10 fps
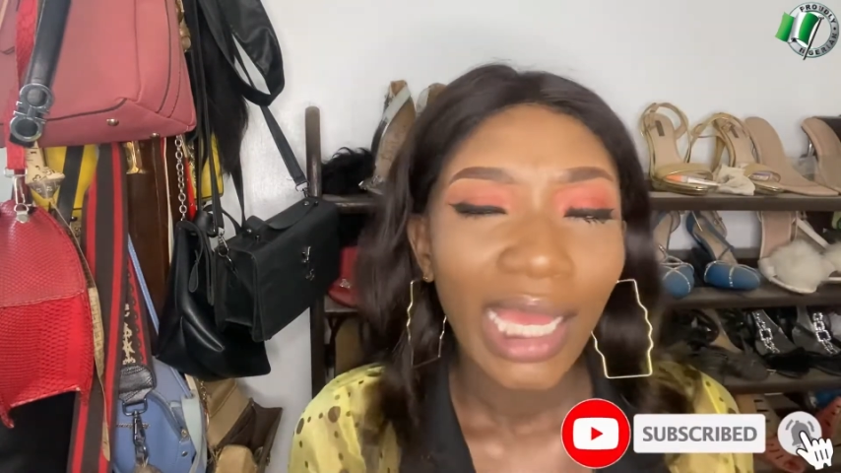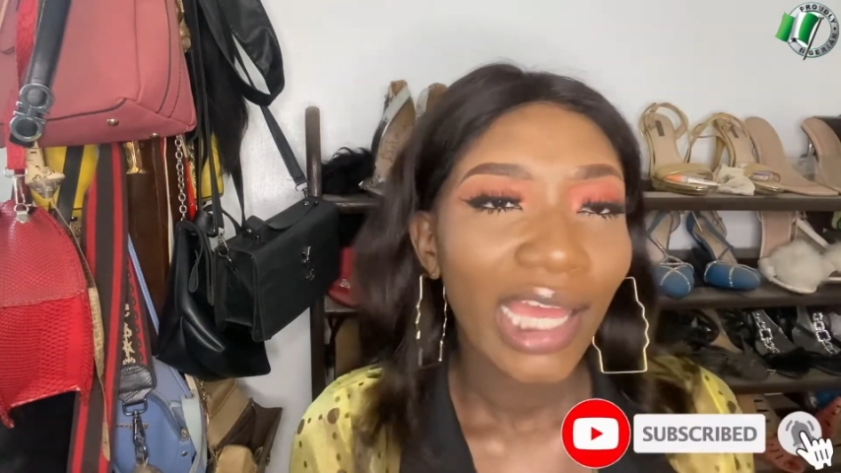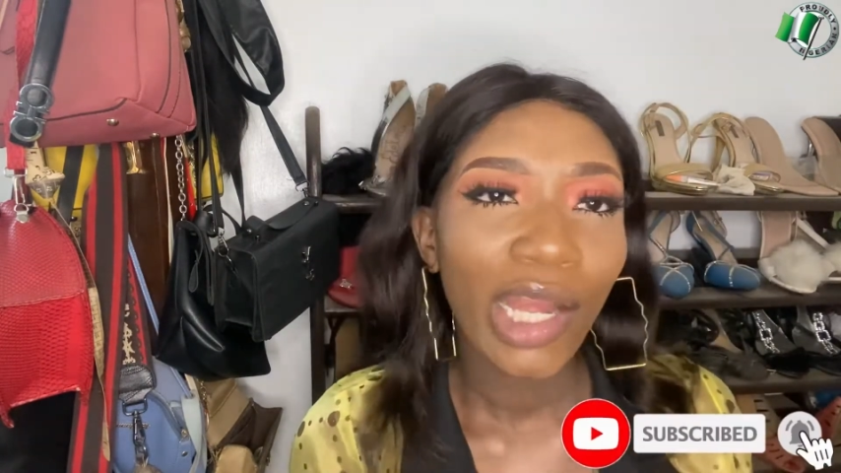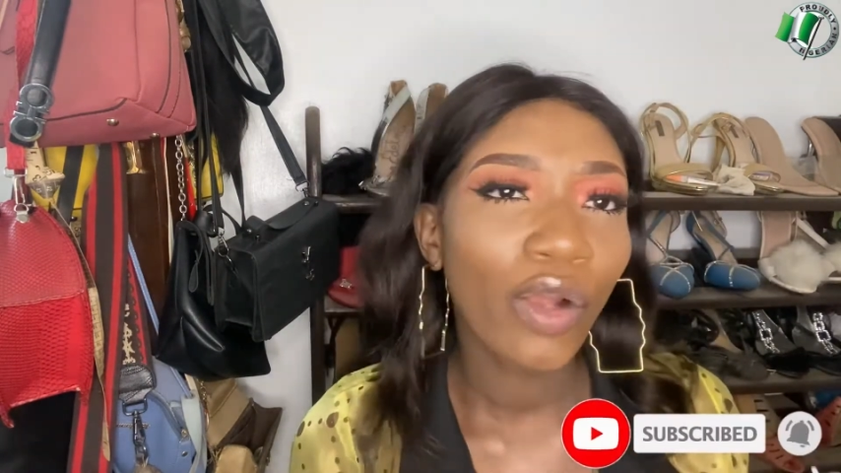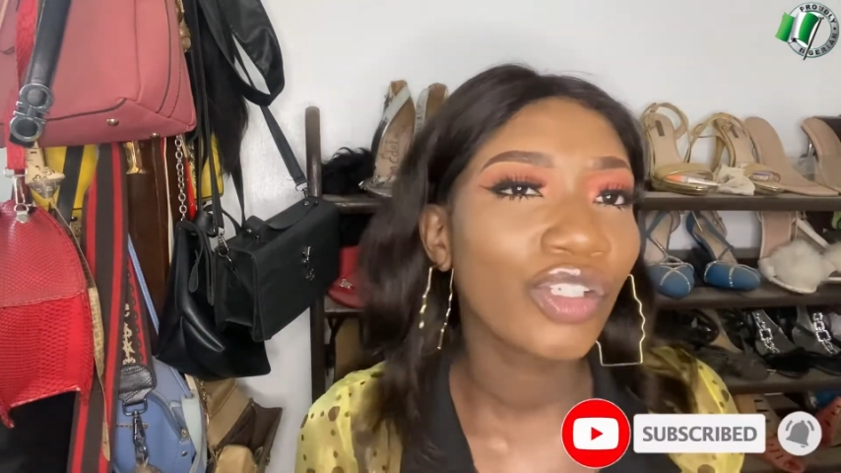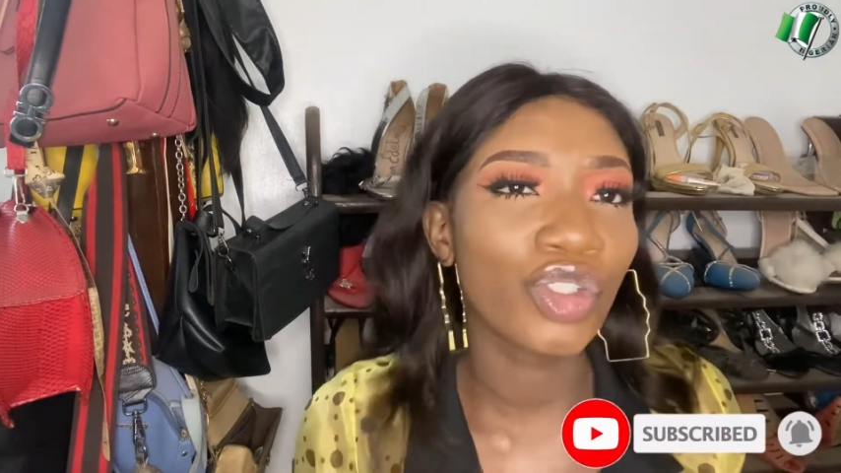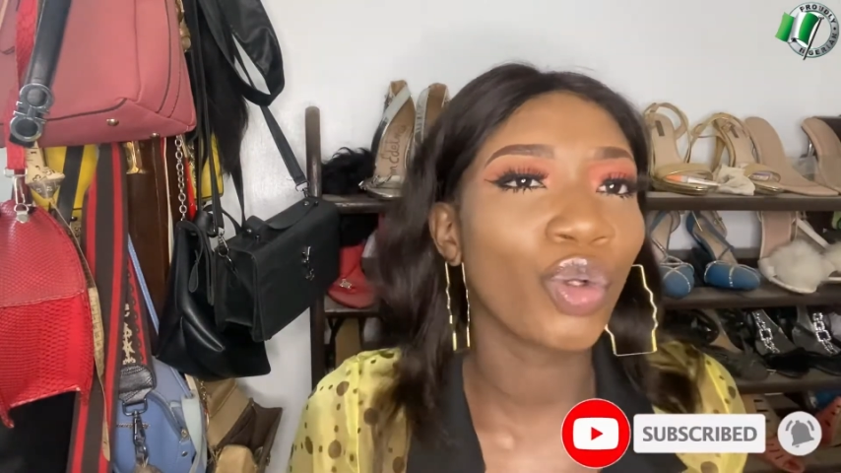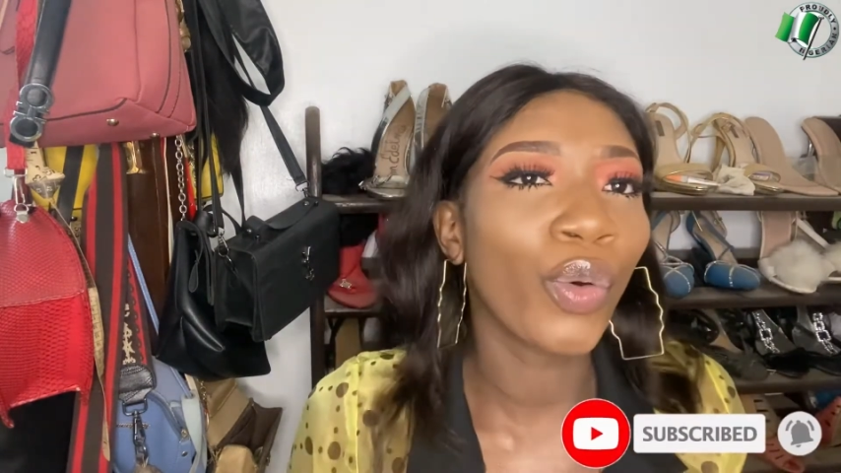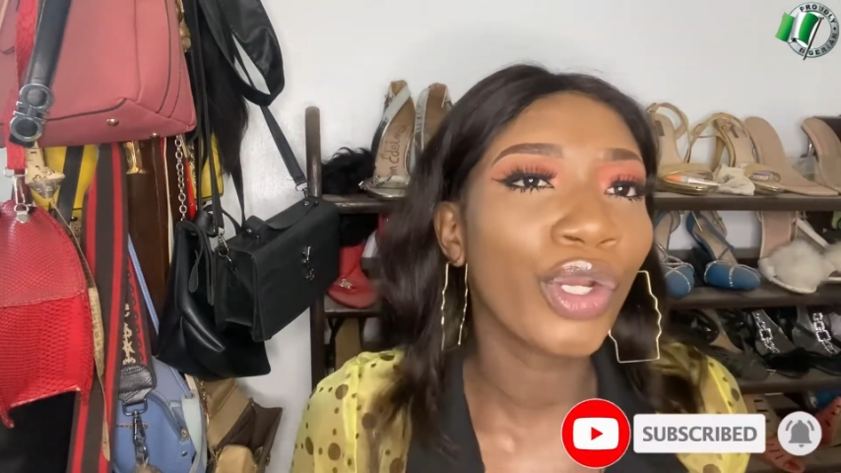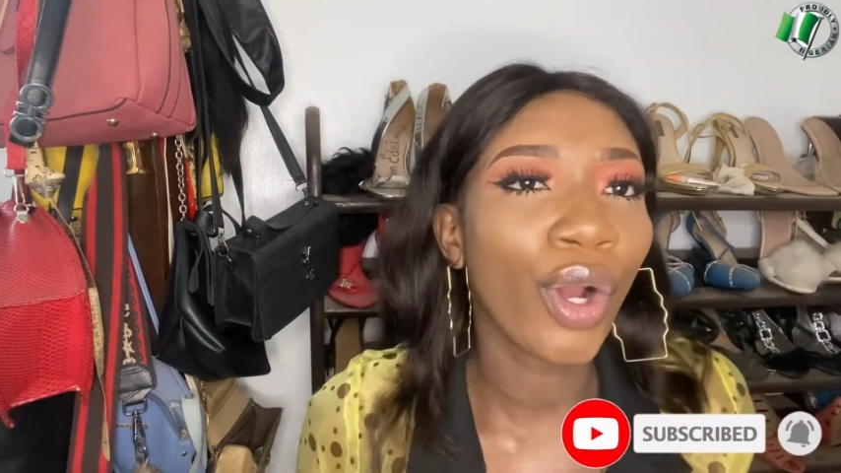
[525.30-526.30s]
A lot is
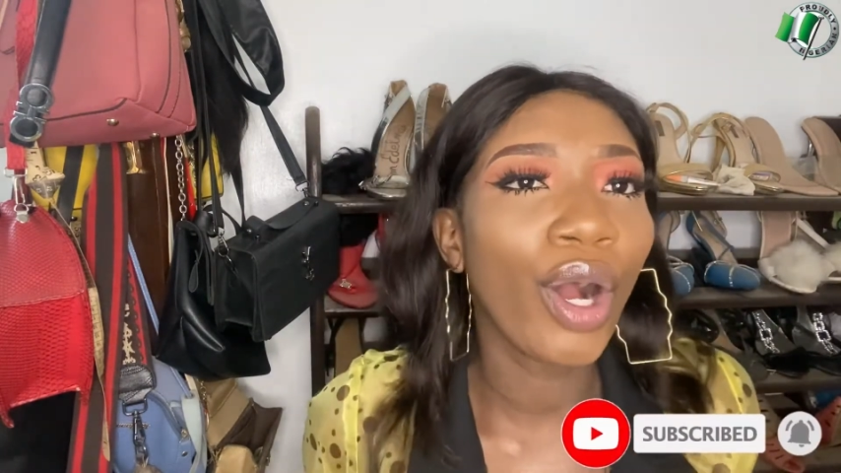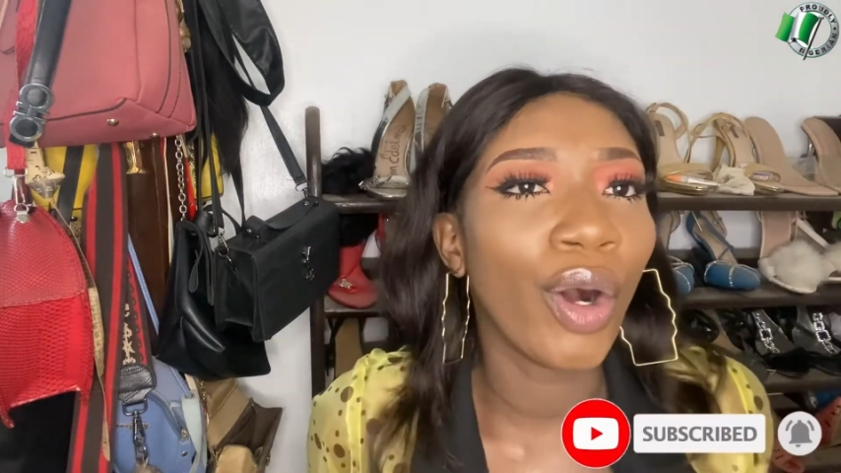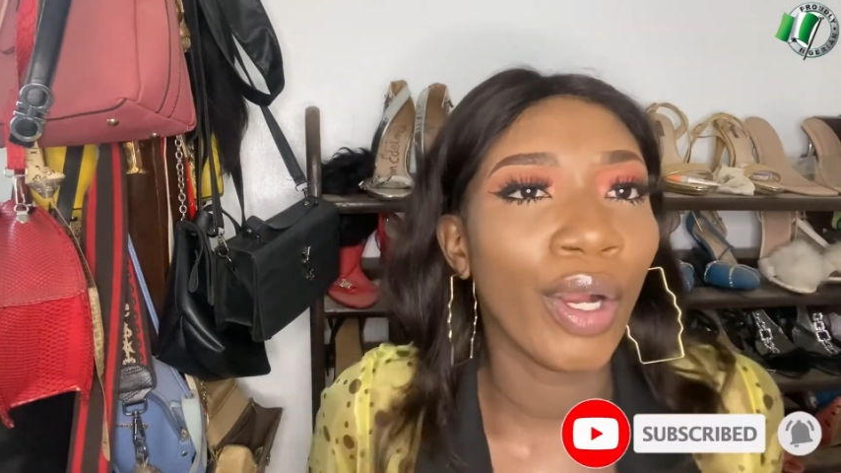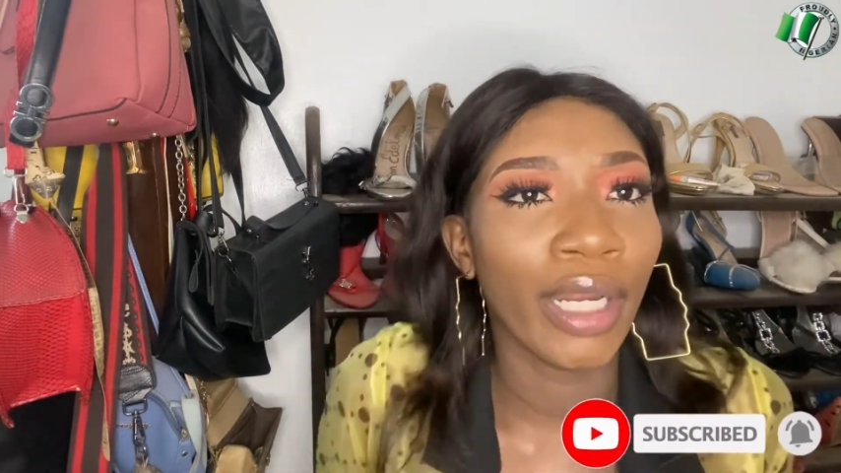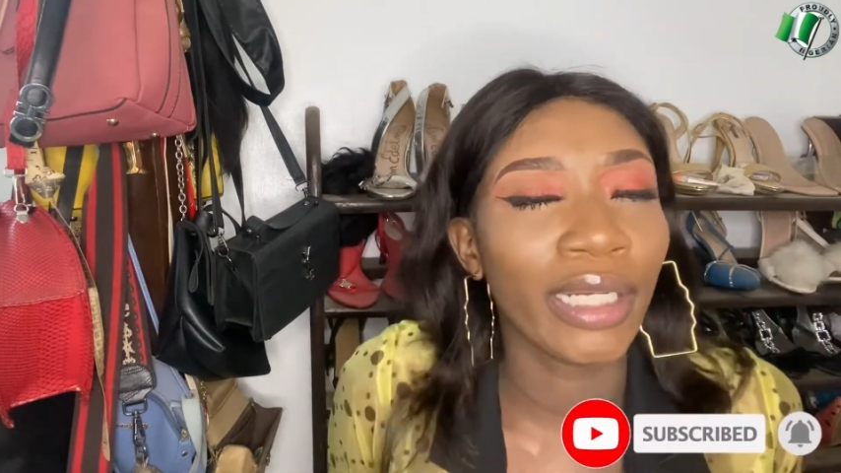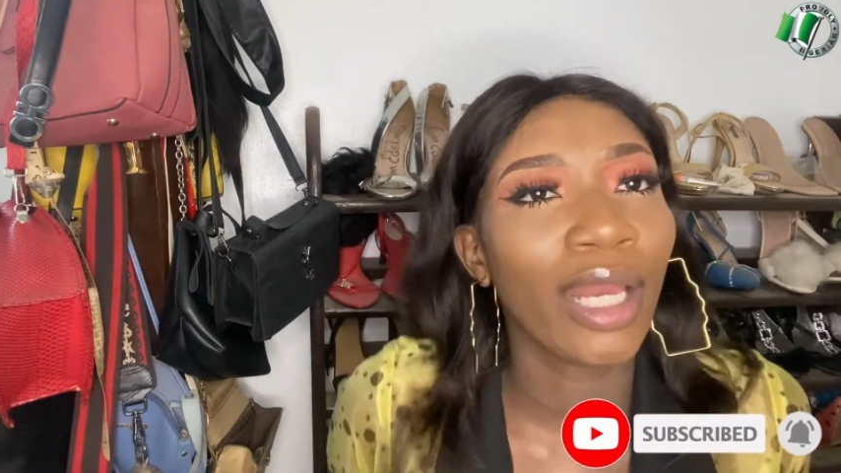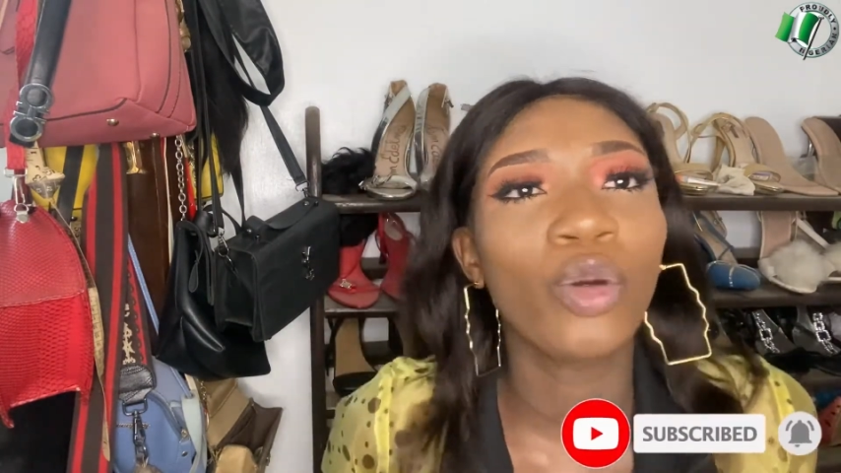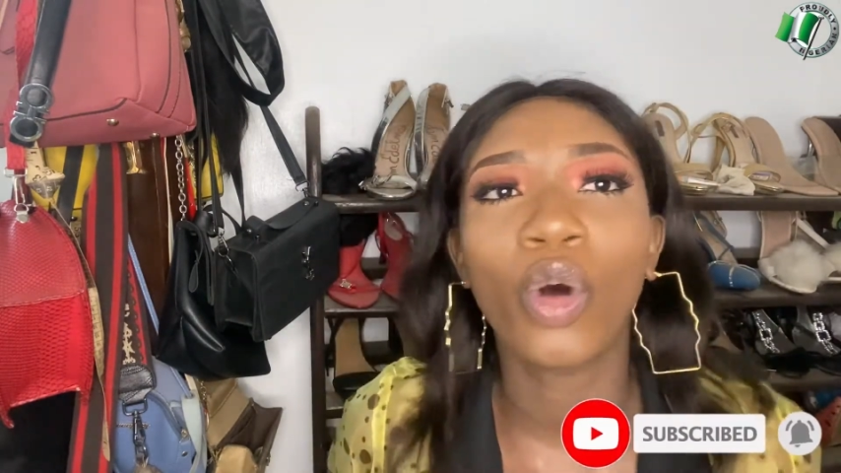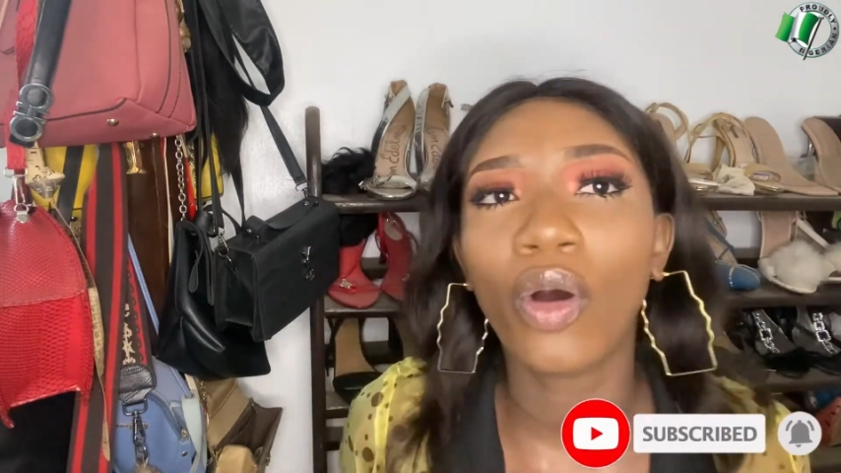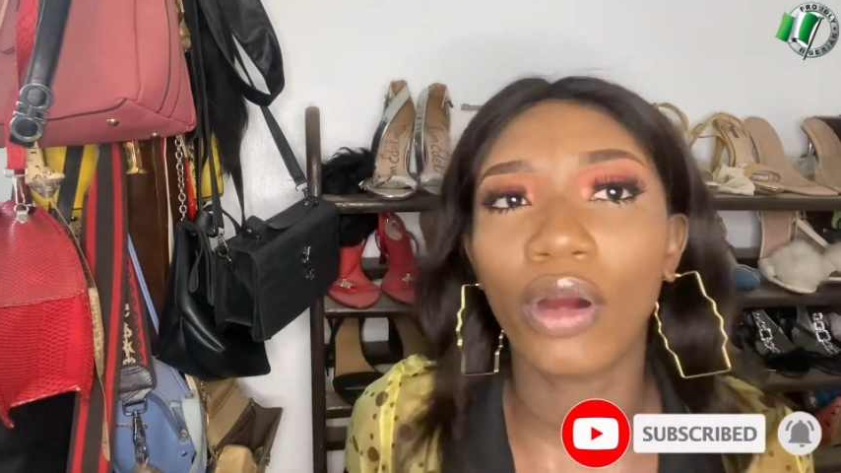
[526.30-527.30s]
going on, a
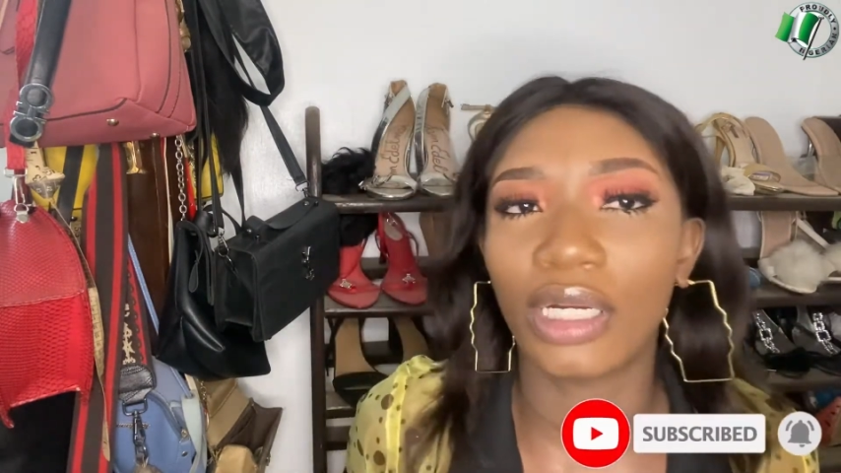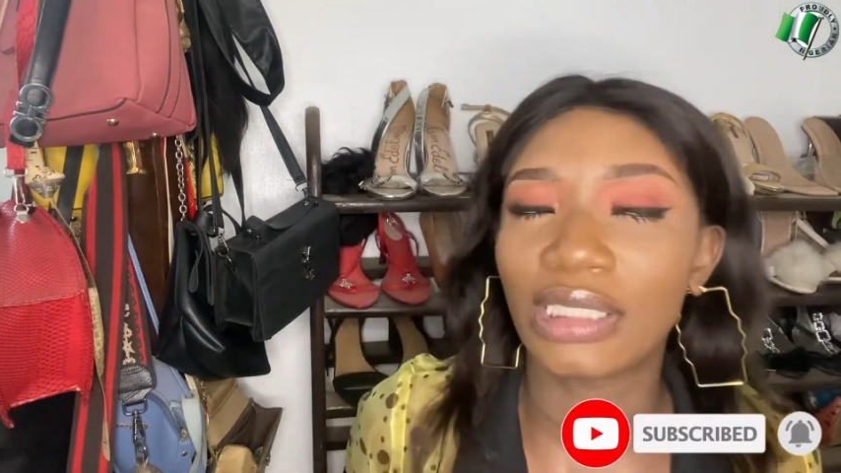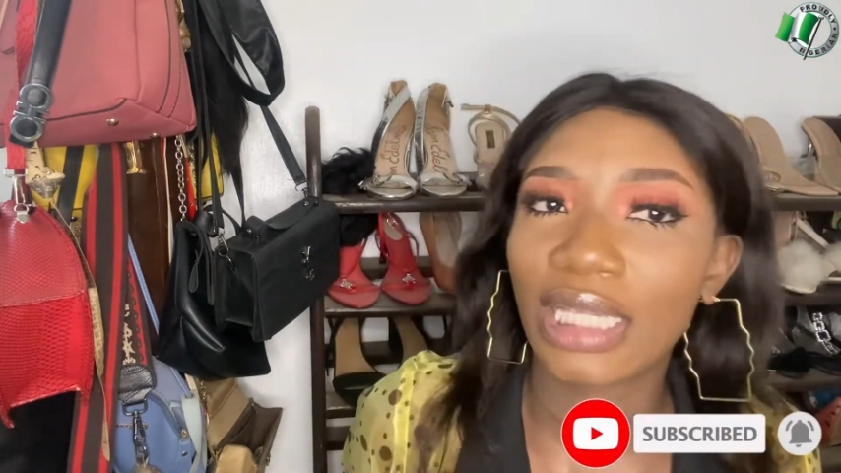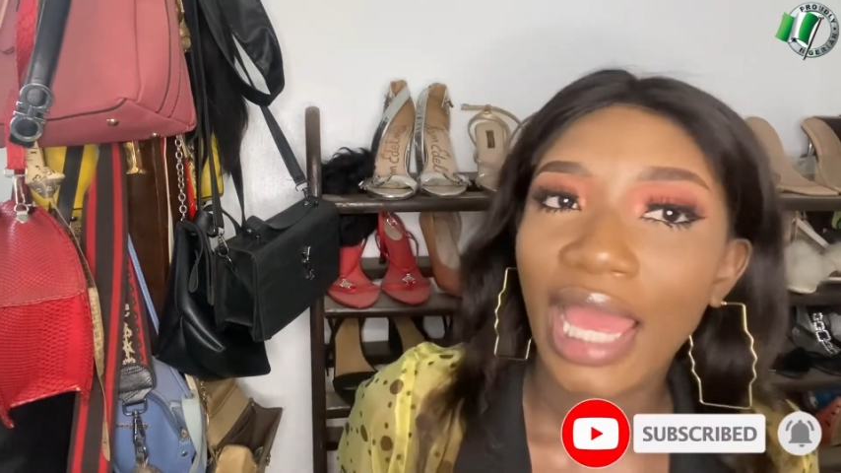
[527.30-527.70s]
lot.